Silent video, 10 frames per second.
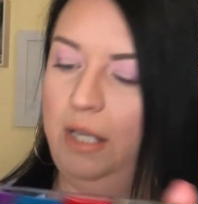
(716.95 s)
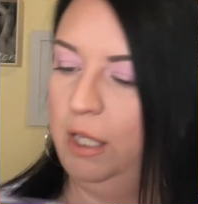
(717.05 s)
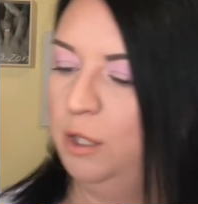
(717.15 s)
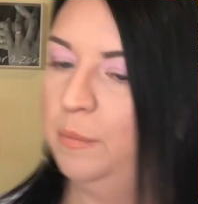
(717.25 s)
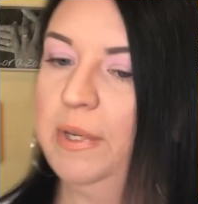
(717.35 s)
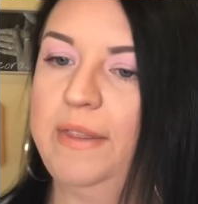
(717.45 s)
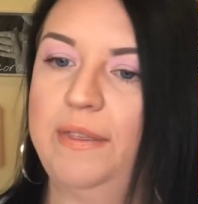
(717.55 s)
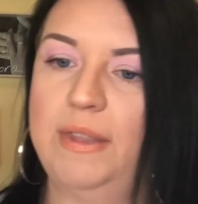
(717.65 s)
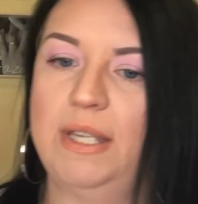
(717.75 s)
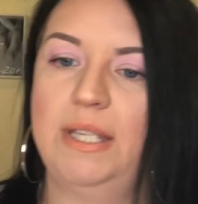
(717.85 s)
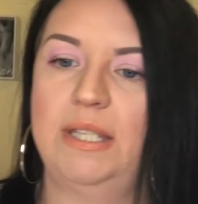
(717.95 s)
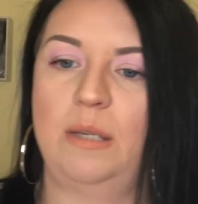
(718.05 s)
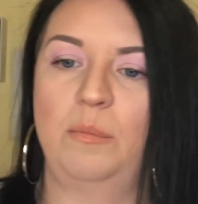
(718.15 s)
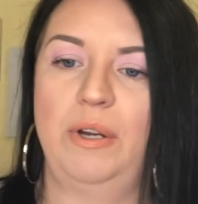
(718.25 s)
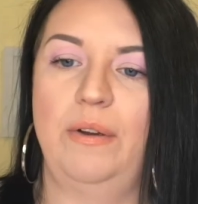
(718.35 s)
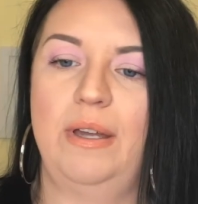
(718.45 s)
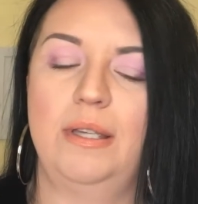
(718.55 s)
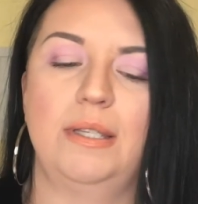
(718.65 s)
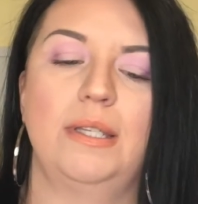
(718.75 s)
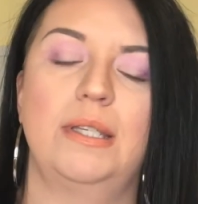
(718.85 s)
Let's put this somewhere else.